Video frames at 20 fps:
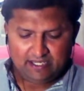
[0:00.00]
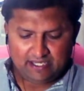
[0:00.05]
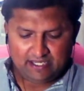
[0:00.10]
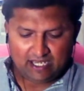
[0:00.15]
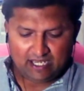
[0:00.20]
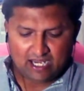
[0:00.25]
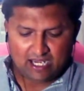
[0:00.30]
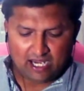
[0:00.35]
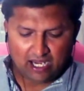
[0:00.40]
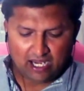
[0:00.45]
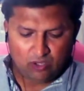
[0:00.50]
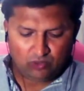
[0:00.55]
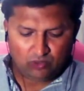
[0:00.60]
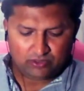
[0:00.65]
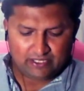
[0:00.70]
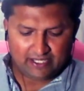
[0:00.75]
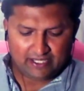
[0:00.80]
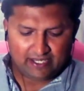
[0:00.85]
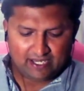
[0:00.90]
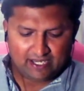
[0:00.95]
how
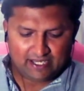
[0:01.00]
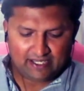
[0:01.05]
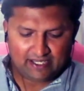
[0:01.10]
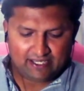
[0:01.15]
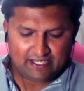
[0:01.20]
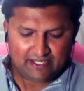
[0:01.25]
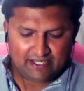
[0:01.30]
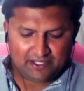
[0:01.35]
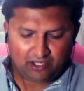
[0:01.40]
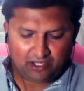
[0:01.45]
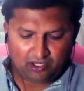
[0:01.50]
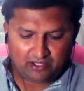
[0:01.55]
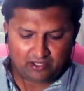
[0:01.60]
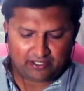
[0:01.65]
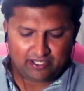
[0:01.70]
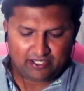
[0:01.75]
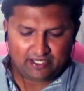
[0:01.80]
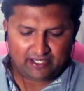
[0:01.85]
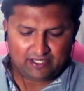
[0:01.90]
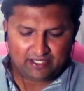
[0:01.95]
they are
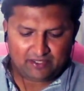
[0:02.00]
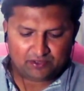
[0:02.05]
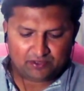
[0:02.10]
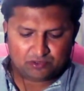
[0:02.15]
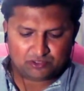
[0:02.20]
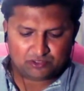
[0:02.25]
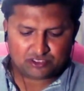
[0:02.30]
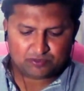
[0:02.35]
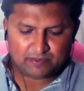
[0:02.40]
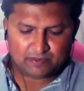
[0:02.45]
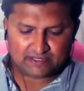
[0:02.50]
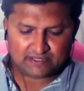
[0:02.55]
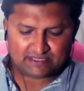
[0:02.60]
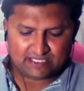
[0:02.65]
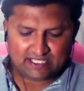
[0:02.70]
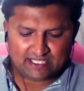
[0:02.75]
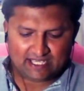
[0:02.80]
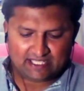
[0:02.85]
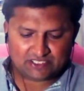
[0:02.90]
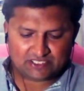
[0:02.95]
inducted into
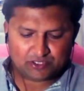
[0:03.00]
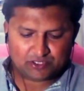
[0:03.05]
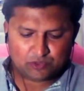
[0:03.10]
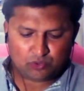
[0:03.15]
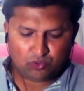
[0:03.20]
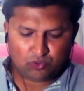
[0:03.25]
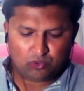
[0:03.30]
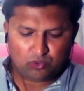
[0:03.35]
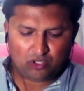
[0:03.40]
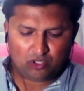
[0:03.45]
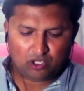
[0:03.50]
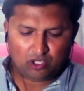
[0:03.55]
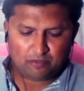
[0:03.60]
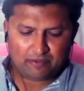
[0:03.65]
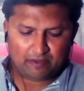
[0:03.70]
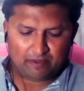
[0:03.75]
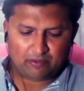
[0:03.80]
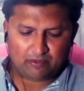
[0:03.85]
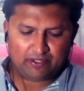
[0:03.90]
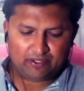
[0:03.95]
specialized role of
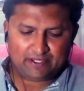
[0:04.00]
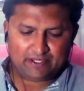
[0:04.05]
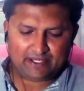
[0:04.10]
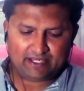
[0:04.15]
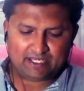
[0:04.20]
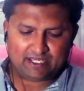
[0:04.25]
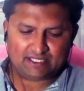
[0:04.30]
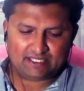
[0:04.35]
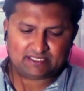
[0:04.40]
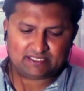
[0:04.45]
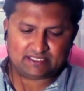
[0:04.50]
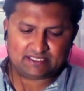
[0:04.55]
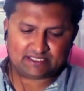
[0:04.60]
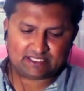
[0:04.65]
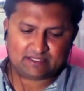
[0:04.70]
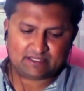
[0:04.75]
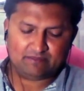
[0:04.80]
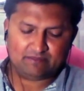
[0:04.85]
a political system.